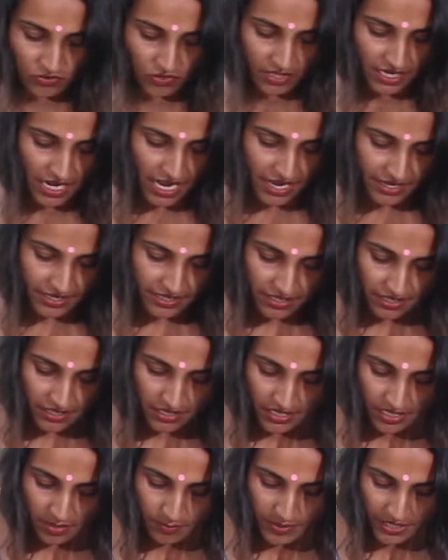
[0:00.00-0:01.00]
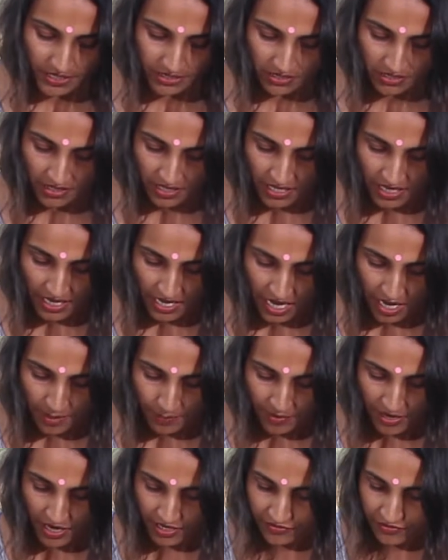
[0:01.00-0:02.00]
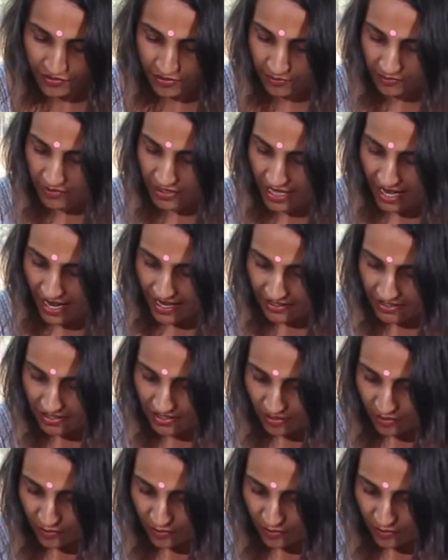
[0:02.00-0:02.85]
You can add in a little bit. Apart from that,